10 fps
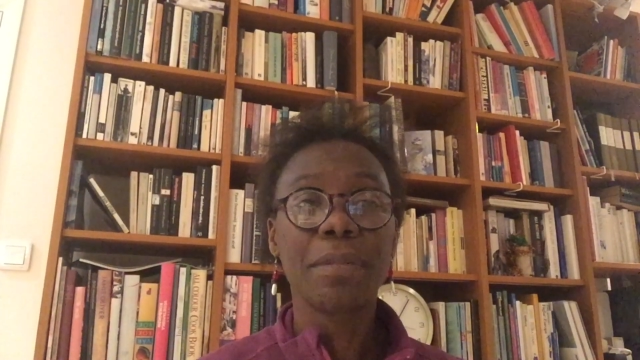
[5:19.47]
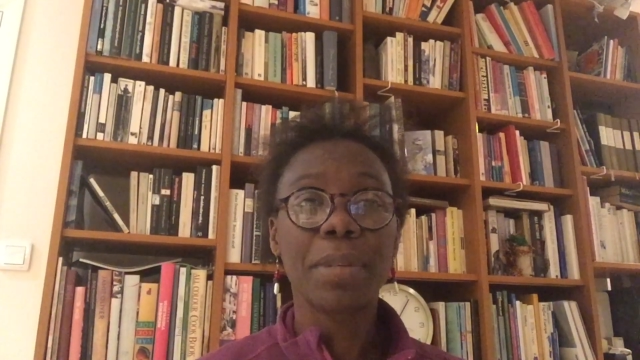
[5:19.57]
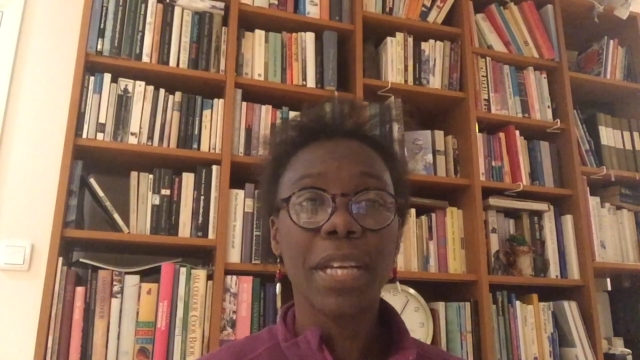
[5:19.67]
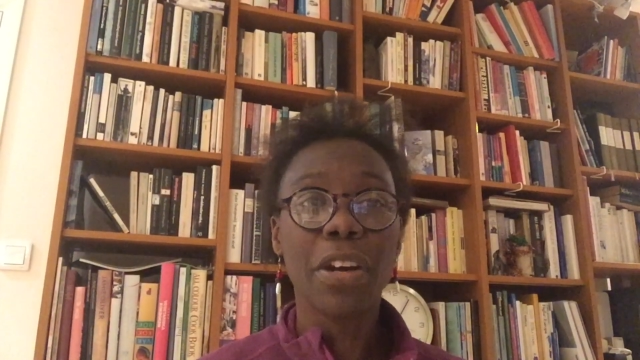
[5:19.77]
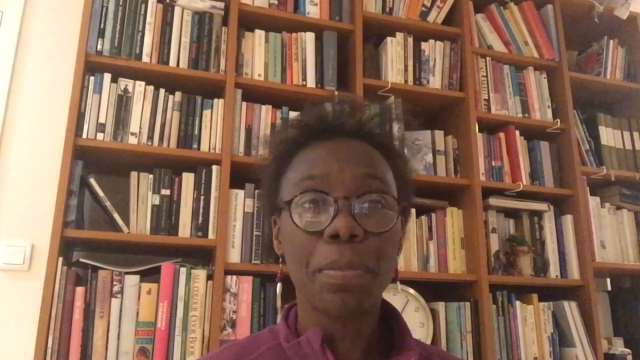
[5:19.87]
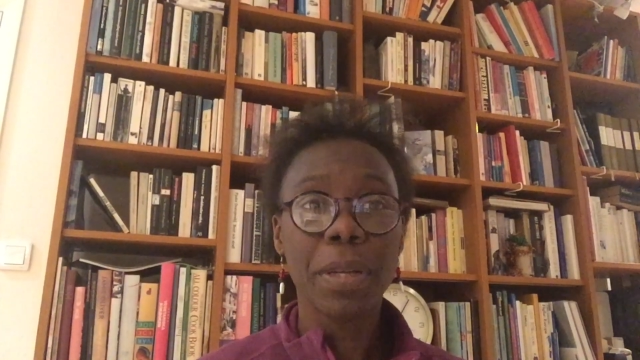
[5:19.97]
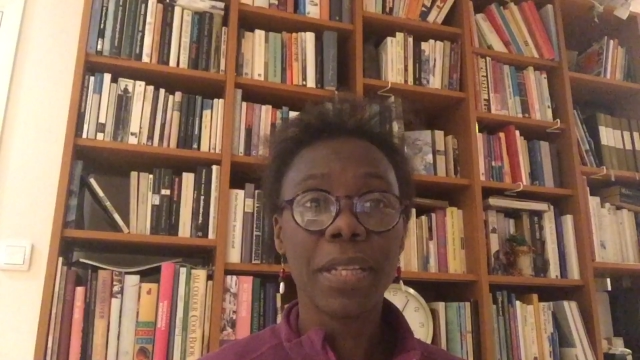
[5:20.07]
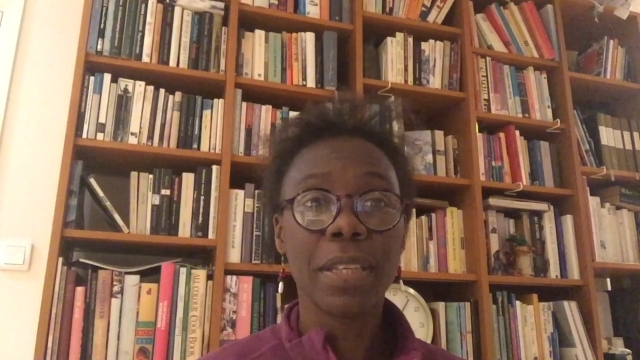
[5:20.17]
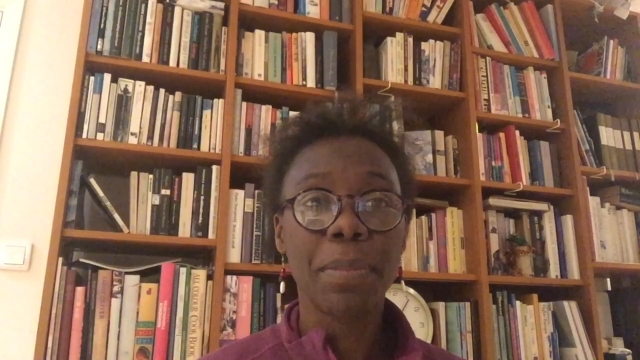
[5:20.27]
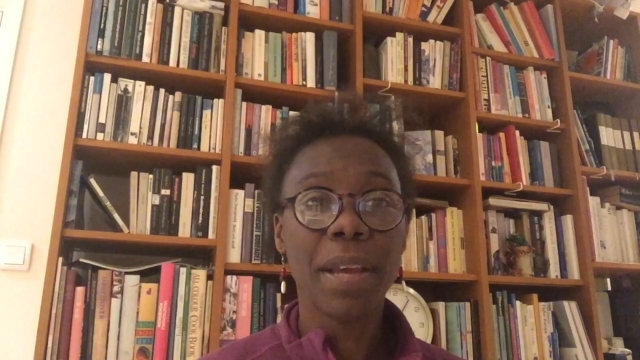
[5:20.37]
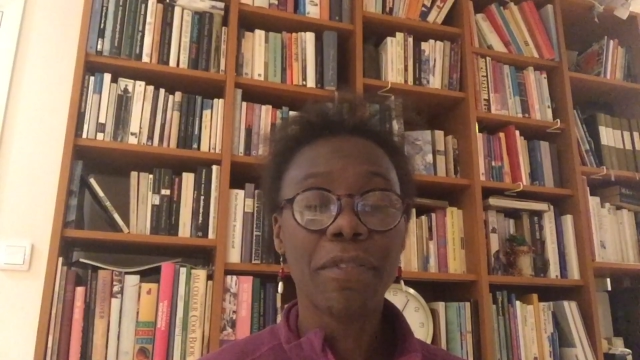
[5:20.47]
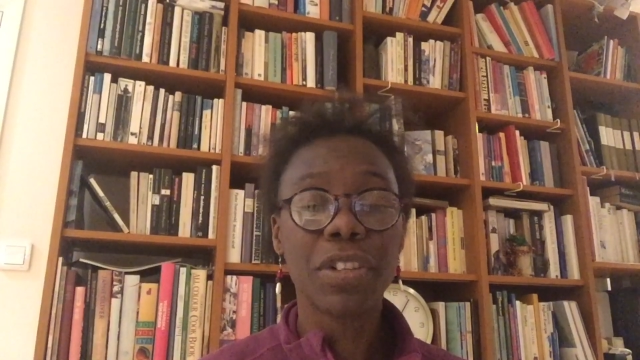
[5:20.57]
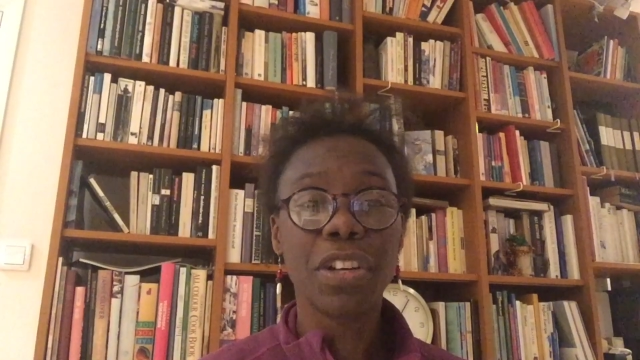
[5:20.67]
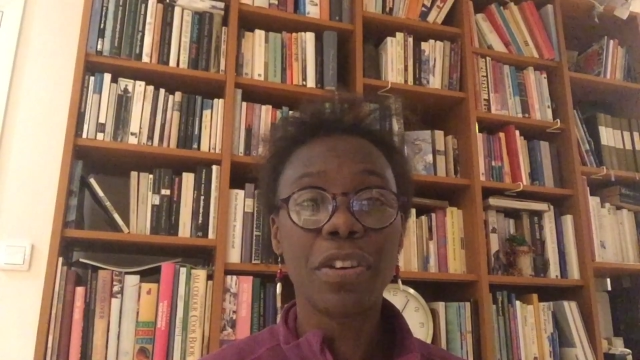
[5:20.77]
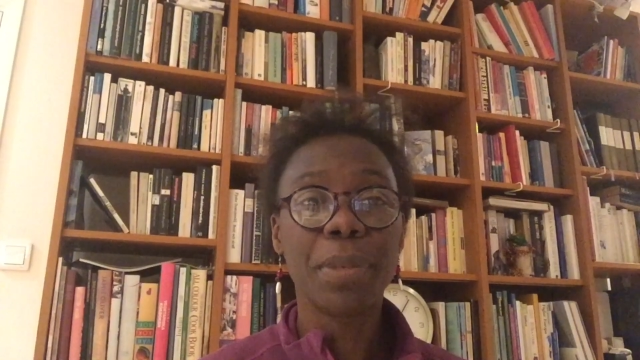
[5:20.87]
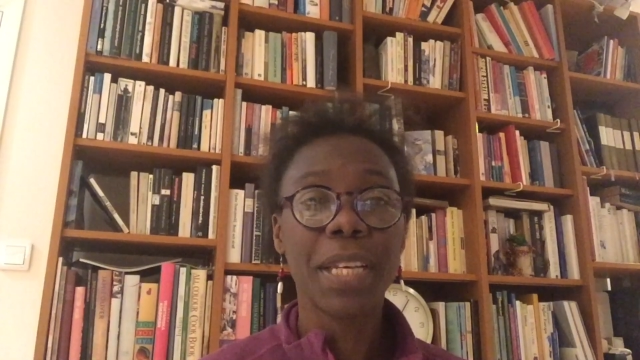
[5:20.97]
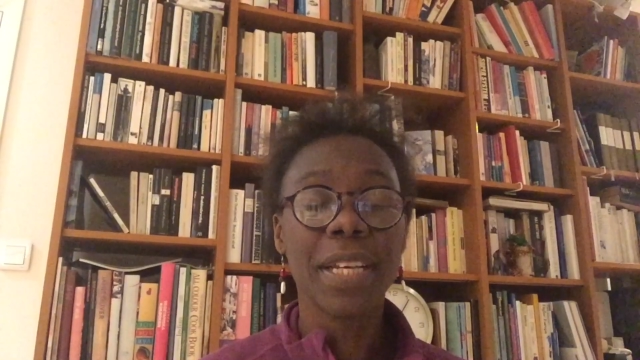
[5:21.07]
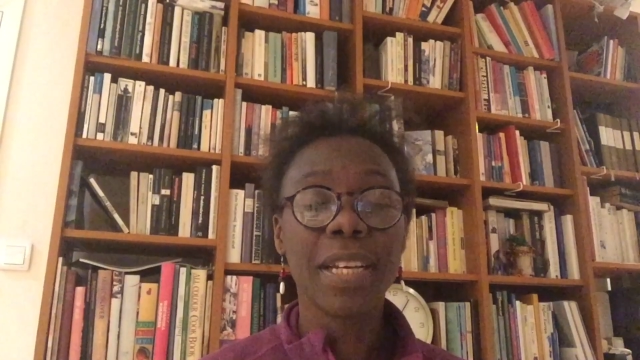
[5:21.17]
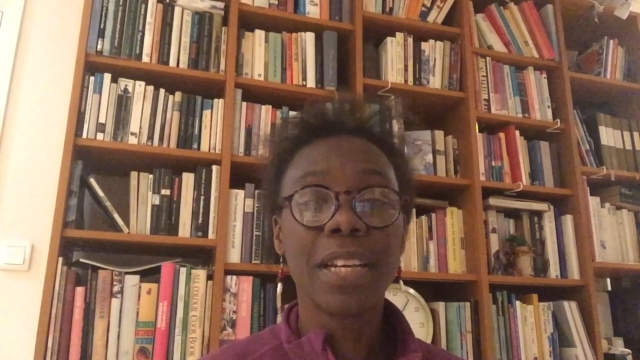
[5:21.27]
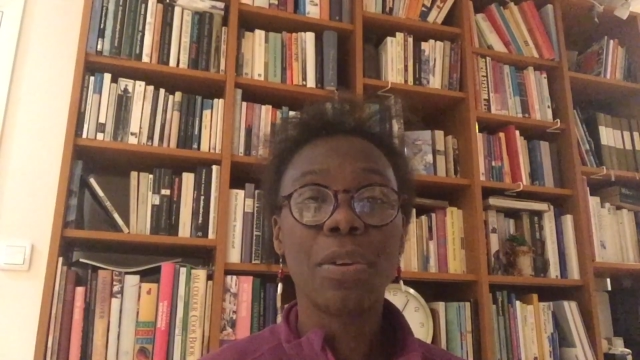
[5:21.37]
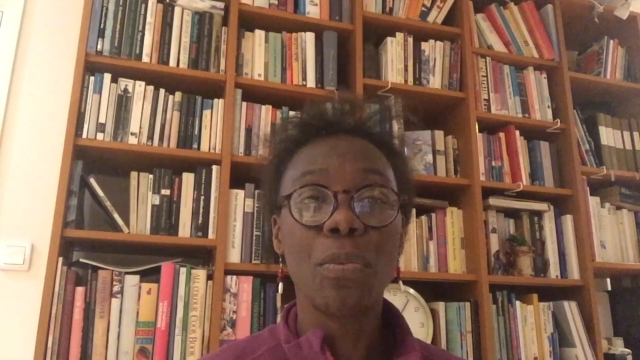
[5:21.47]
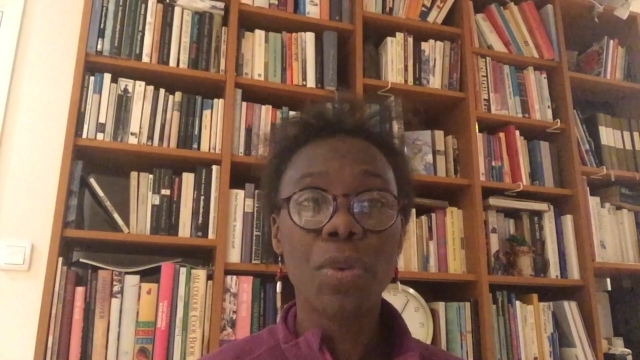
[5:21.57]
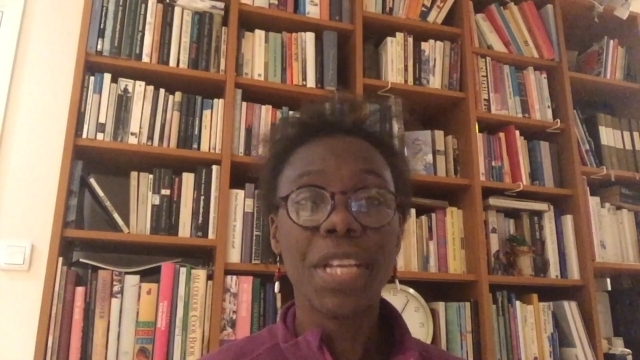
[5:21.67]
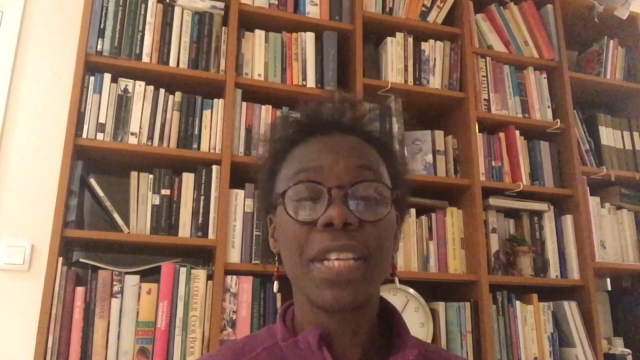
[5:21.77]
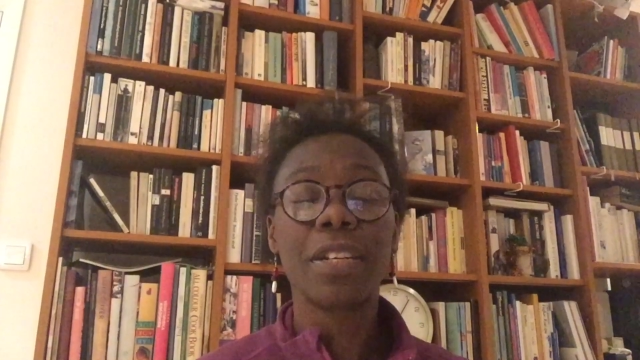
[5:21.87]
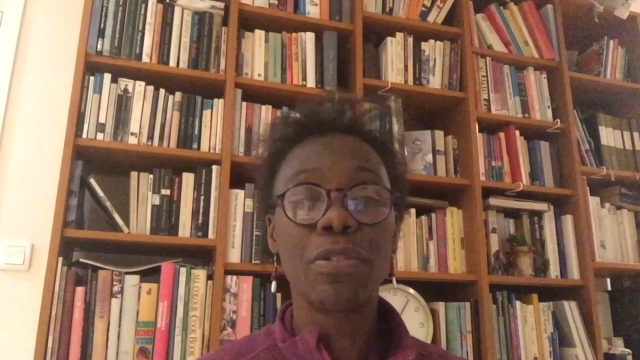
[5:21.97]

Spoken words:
helping the Biafran army win